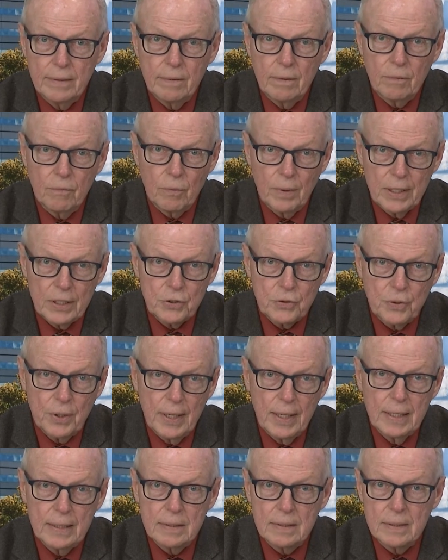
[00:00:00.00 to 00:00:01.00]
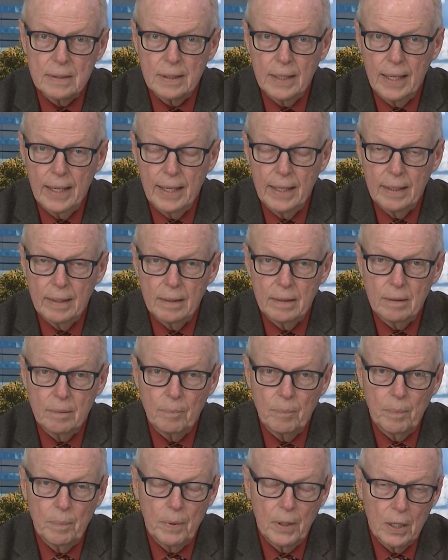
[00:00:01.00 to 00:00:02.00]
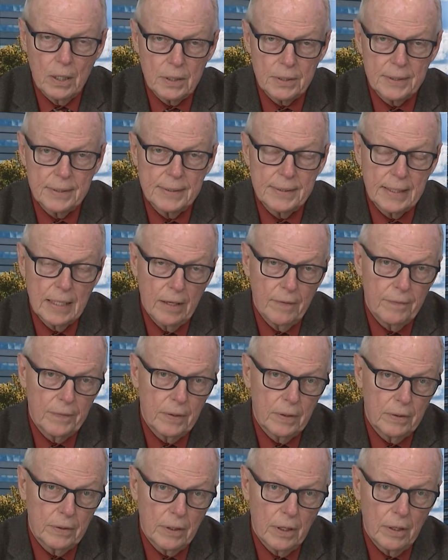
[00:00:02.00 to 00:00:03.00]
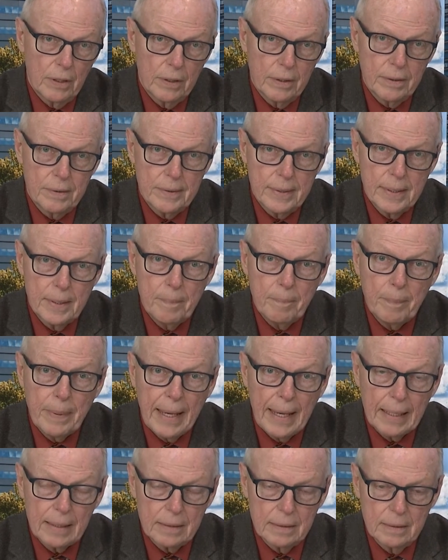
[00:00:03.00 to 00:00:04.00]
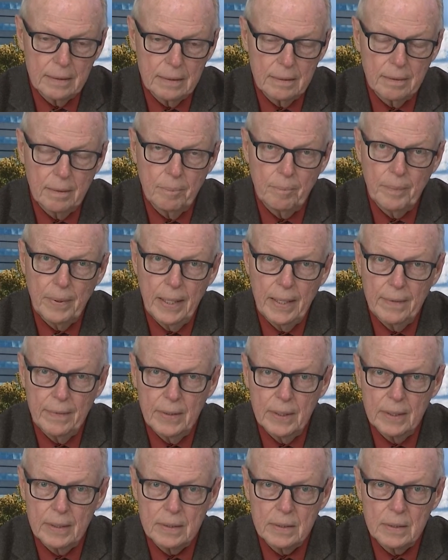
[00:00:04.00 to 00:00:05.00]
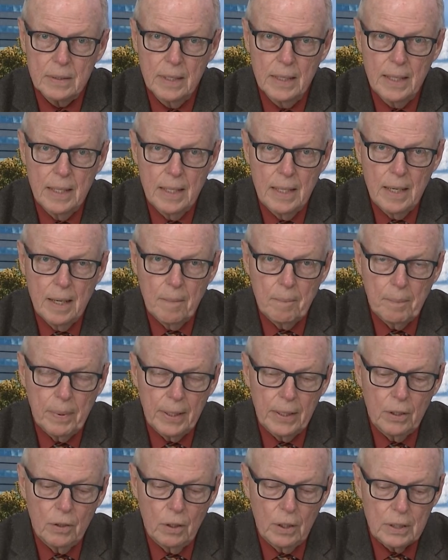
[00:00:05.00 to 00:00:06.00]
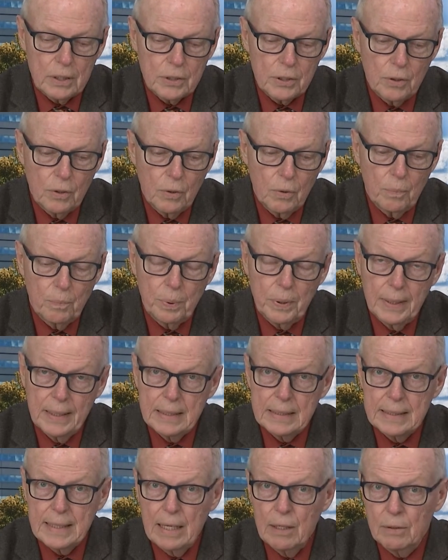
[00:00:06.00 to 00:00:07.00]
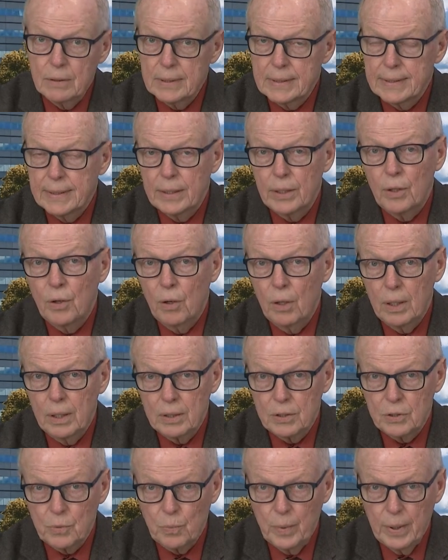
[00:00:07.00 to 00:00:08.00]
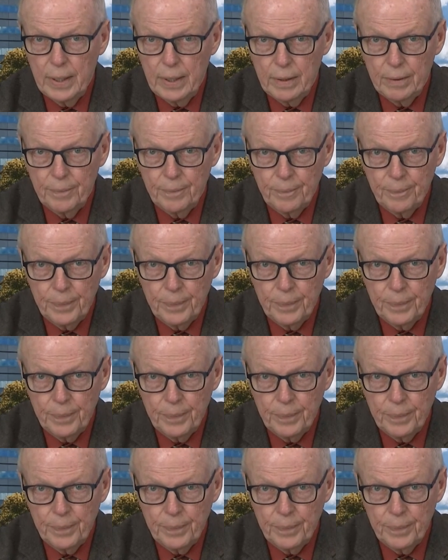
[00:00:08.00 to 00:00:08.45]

restaurants and bars in Southfield are impacted by this but it also plays out in City Hall as well.